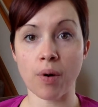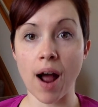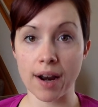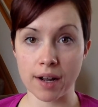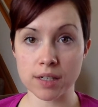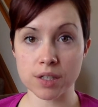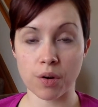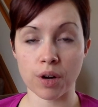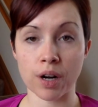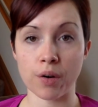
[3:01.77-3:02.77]
products,
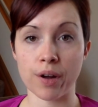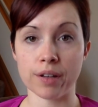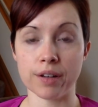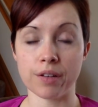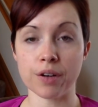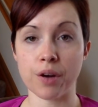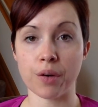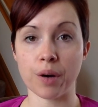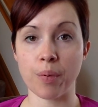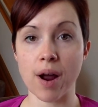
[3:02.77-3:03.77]
coconut oil and other
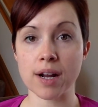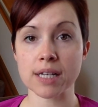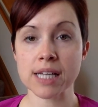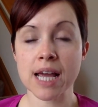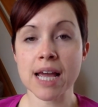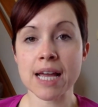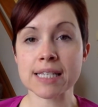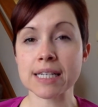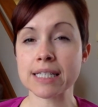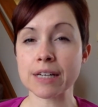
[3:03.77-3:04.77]
coconut products,
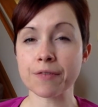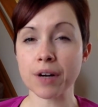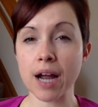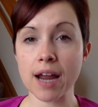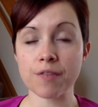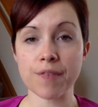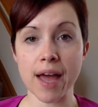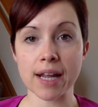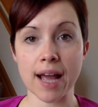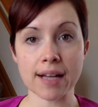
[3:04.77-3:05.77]
is a different kind of
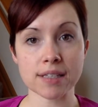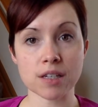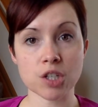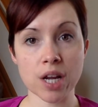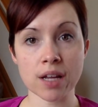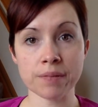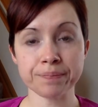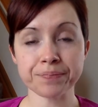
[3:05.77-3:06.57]
fatty acid chain